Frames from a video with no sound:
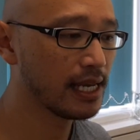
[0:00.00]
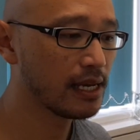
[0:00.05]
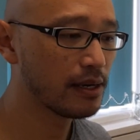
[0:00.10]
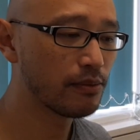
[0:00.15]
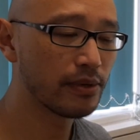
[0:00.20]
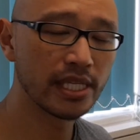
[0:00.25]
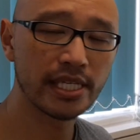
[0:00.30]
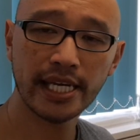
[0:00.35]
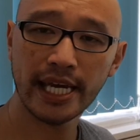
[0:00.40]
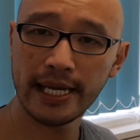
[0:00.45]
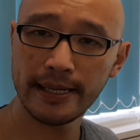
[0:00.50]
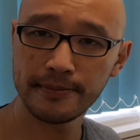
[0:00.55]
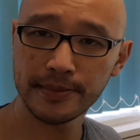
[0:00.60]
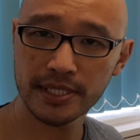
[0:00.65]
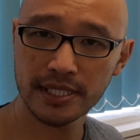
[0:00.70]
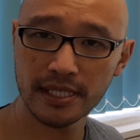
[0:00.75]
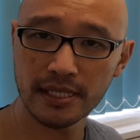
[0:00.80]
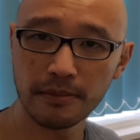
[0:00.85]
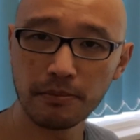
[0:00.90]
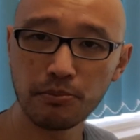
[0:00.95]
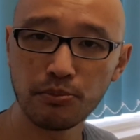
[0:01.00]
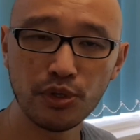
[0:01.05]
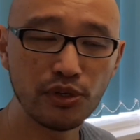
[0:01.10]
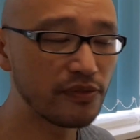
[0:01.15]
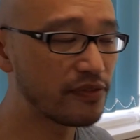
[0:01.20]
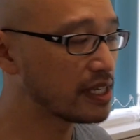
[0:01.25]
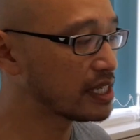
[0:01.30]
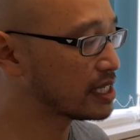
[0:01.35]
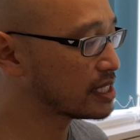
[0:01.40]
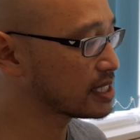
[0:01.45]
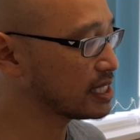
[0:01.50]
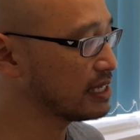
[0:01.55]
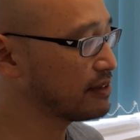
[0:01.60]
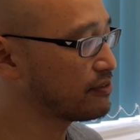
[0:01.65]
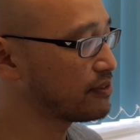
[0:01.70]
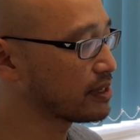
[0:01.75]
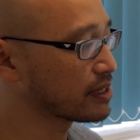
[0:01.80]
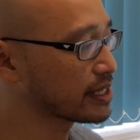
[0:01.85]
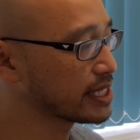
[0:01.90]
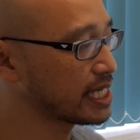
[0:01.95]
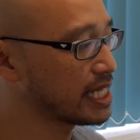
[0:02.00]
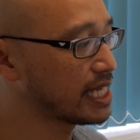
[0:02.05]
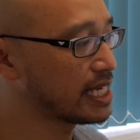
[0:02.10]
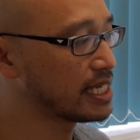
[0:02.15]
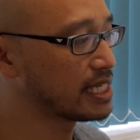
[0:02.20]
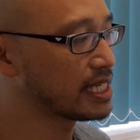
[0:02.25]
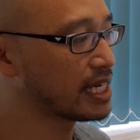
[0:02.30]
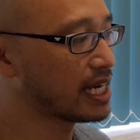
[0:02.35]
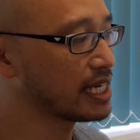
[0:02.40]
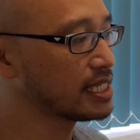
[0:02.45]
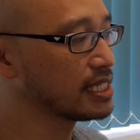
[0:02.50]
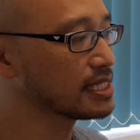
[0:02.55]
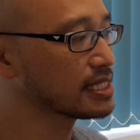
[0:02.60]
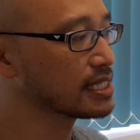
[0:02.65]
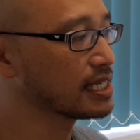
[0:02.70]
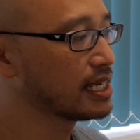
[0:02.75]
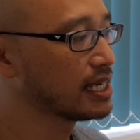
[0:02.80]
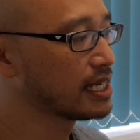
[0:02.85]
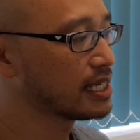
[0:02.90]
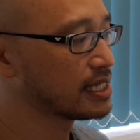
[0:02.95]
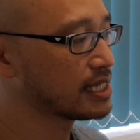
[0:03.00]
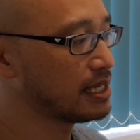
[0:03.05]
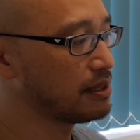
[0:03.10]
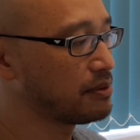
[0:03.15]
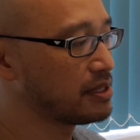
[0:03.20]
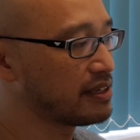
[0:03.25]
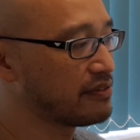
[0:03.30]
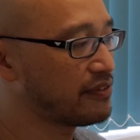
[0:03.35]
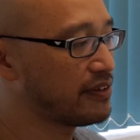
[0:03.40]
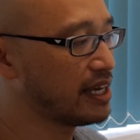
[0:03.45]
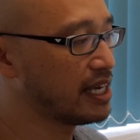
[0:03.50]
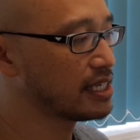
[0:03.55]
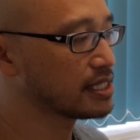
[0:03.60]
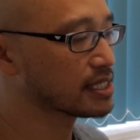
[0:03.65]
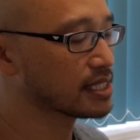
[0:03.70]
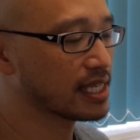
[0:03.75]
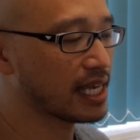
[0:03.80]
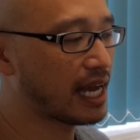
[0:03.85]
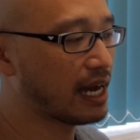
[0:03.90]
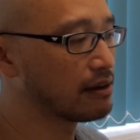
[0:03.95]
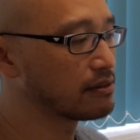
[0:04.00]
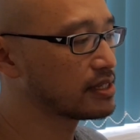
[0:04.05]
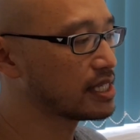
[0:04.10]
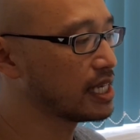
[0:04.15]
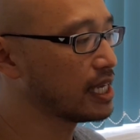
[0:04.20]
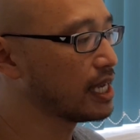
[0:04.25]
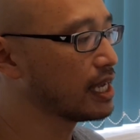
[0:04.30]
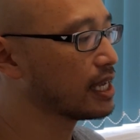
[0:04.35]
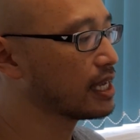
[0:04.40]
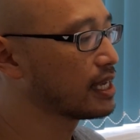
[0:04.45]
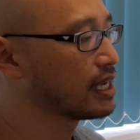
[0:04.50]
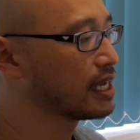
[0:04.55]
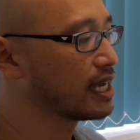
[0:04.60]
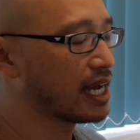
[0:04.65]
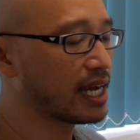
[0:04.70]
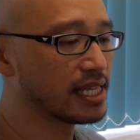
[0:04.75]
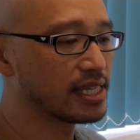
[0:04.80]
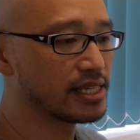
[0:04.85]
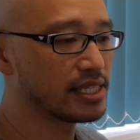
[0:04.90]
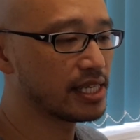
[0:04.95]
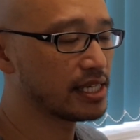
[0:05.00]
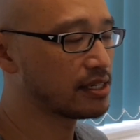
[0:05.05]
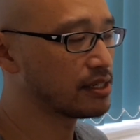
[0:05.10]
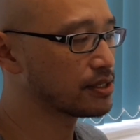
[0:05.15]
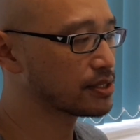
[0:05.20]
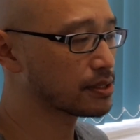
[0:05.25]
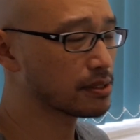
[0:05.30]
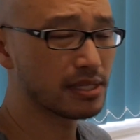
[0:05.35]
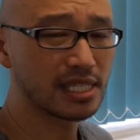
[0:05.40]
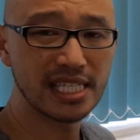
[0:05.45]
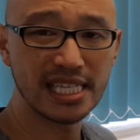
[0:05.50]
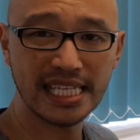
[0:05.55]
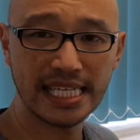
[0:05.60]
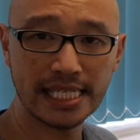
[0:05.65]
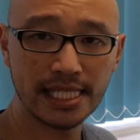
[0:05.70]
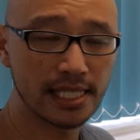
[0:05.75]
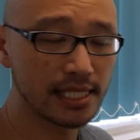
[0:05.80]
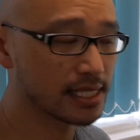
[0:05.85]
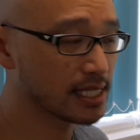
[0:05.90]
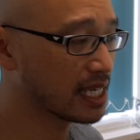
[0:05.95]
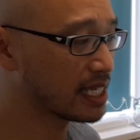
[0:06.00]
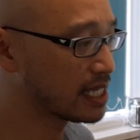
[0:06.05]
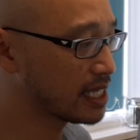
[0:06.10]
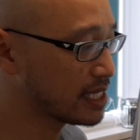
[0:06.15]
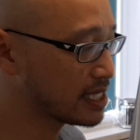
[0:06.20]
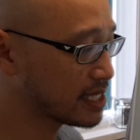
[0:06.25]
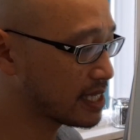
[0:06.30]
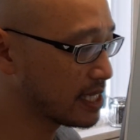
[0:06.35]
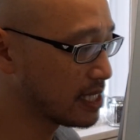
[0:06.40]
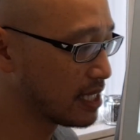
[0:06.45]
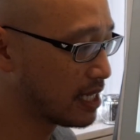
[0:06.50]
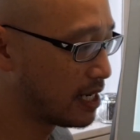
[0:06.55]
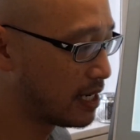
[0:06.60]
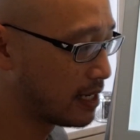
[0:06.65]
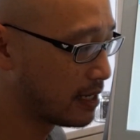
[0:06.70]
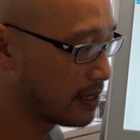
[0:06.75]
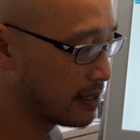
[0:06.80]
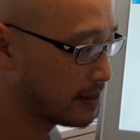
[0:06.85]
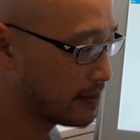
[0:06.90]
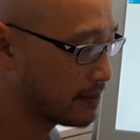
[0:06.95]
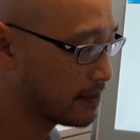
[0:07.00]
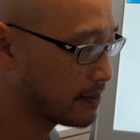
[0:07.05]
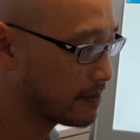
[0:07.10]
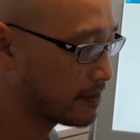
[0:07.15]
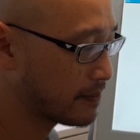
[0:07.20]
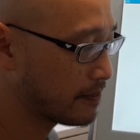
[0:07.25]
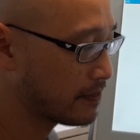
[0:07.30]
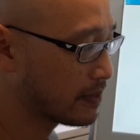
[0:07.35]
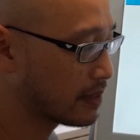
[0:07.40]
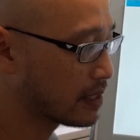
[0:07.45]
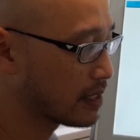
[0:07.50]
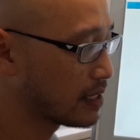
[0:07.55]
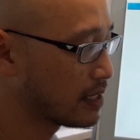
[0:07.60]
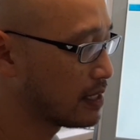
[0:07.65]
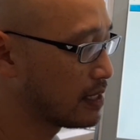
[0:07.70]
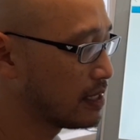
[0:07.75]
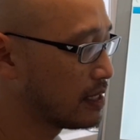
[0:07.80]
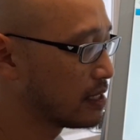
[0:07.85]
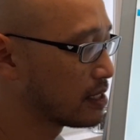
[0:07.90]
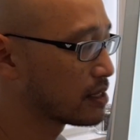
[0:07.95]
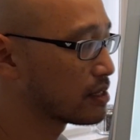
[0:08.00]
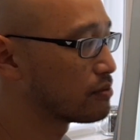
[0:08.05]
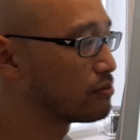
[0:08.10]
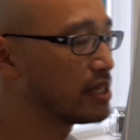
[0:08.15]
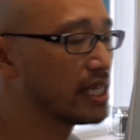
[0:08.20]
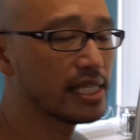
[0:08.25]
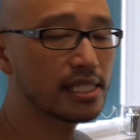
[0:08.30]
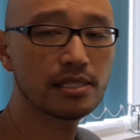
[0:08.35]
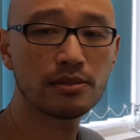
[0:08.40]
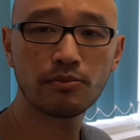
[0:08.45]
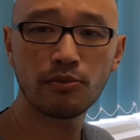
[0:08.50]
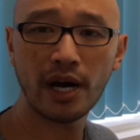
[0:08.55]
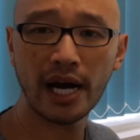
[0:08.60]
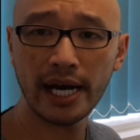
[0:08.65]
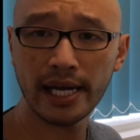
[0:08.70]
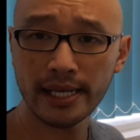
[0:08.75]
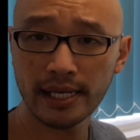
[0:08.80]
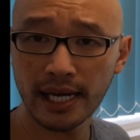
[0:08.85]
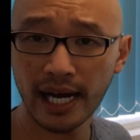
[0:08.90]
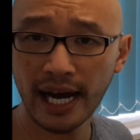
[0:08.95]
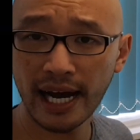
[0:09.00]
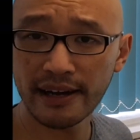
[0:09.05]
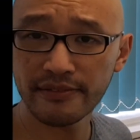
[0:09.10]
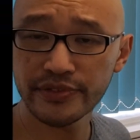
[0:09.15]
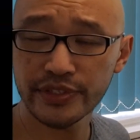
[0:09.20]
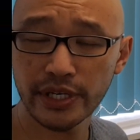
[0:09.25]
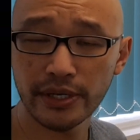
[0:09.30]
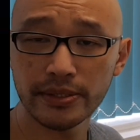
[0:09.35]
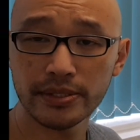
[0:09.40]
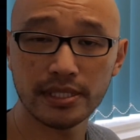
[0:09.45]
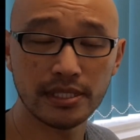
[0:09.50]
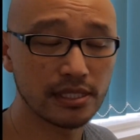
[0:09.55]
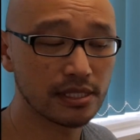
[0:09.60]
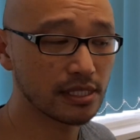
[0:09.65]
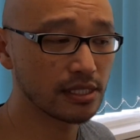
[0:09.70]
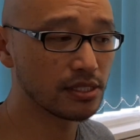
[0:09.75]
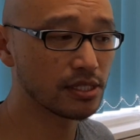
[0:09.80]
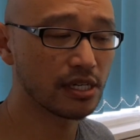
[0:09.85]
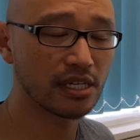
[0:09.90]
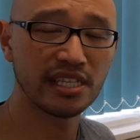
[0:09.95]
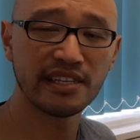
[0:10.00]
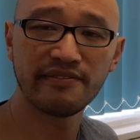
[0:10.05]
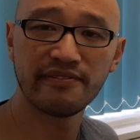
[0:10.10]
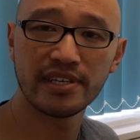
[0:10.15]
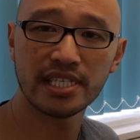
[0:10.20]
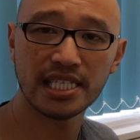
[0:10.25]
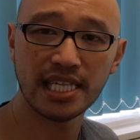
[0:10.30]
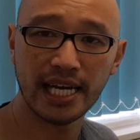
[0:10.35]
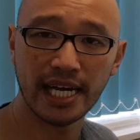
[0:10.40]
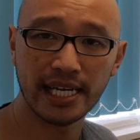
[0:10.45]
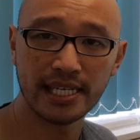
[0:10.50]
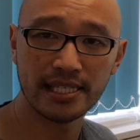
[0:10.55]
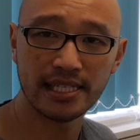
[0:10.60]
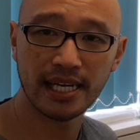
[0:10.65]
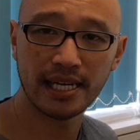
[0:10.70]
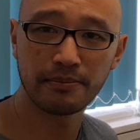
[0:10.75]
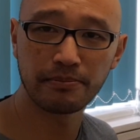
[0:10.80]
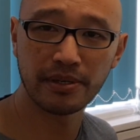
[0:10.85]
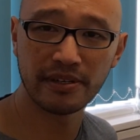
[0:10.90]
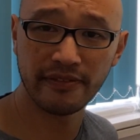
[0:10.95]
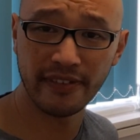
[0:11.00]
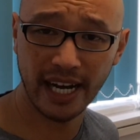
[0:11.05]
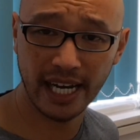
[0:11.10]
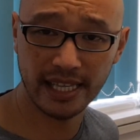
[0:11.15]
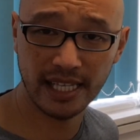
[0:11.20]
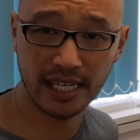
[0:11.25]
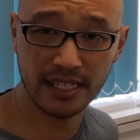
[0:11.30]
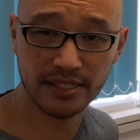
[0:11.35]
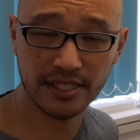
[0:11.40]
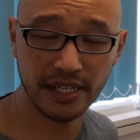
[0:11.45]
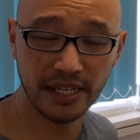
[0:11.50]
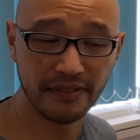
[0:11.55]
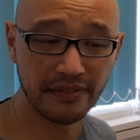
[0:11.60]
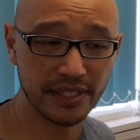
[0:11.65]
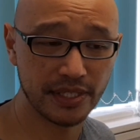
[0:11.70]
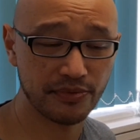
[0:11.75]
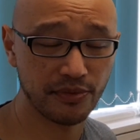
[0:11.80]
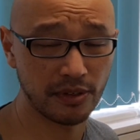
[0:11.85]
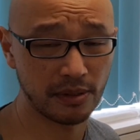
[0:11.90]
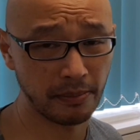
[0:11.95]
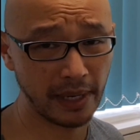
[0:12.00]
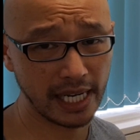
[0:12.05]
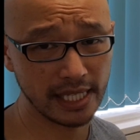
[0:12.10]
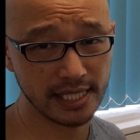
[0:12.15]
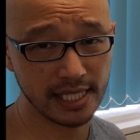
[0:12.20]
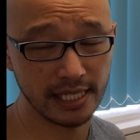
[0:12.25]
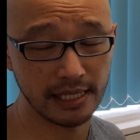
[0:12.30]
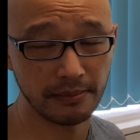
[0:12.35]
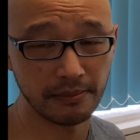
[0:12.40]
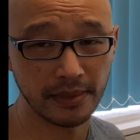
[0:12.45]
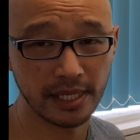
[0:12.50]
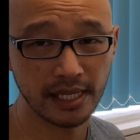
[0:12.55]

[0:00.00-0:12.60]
When it came to moving your teeth with clear aligners, they were the first out there, and they're also the leaders, and they still are. The reason why I've chosen to join Invisalign and provide that service for my team